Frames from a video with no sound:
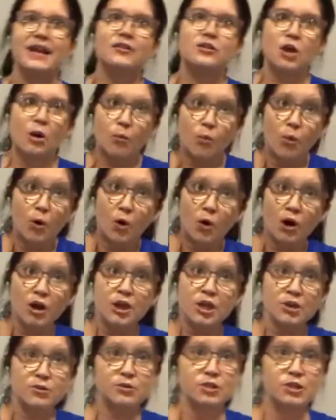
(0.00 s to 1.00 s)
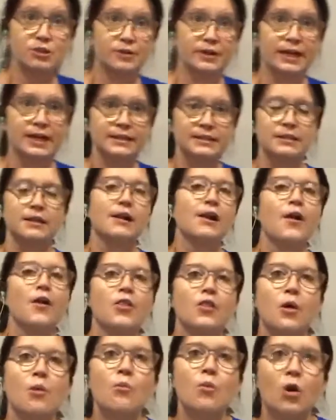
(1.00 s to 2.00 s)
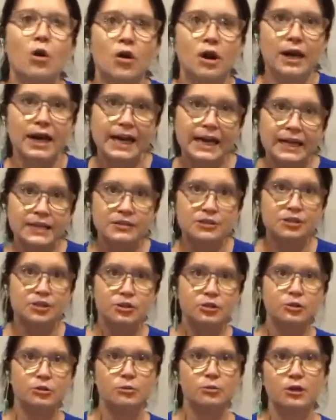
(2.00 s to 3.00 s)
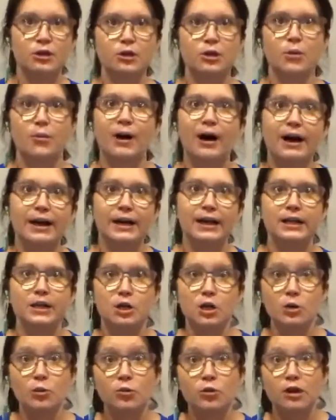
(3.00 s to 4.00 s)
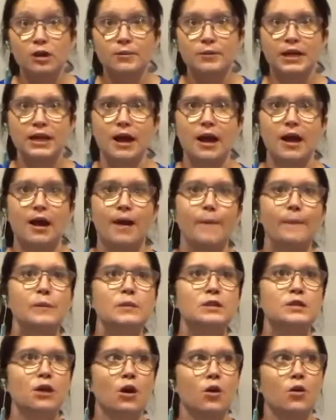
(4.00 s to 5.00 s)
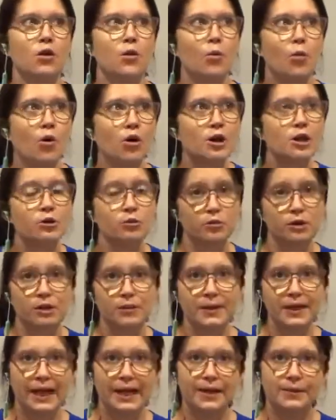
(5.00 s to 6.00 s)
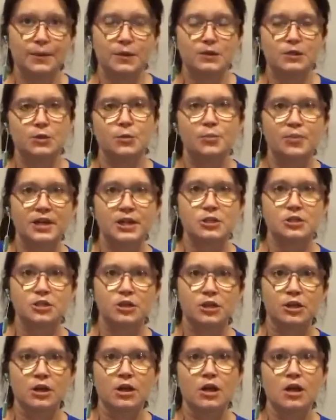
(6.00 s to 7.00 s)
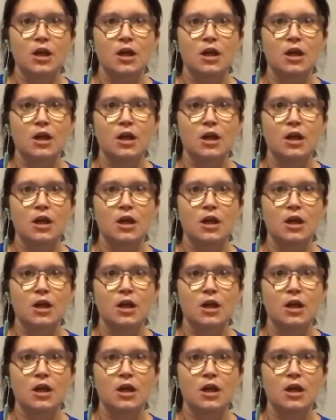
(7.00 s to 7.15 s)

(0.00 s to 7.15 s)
the more you do it, the more in tune with your body you will become. So the more you will be able to picture